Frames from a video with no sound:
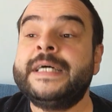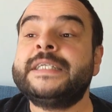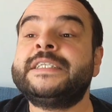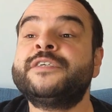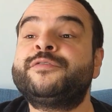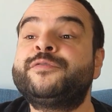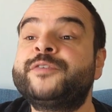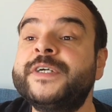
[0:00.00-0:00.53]

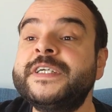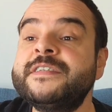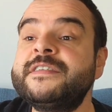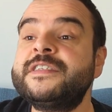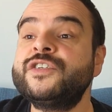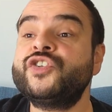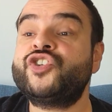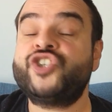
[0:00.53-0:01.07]
the first
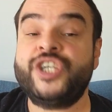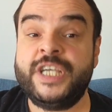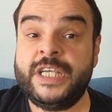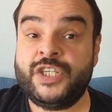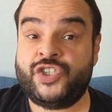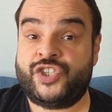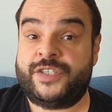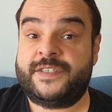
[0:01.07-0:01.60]

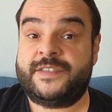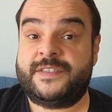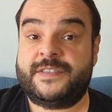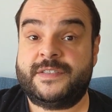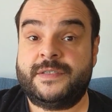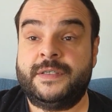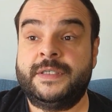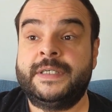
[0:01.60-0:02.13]

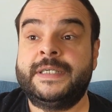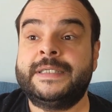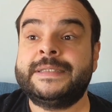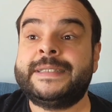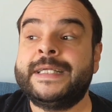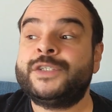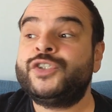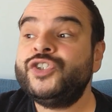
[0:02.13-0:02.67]
changes
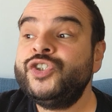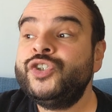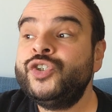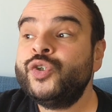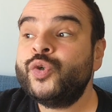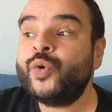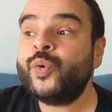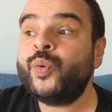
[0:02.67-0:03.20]
that
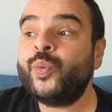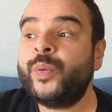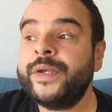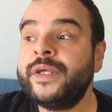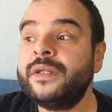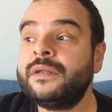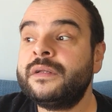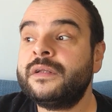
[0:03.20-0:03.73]
you
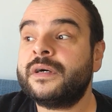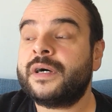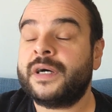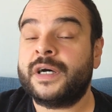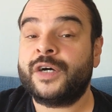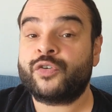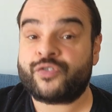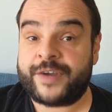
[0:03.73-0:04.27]
will
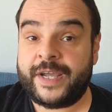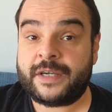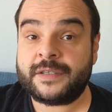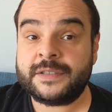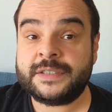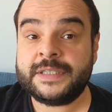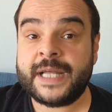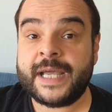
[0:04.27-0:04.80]
uh,
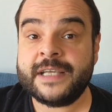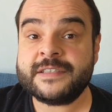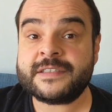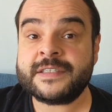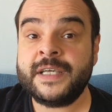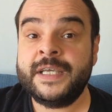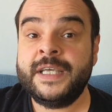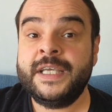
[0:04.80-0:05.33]
recognize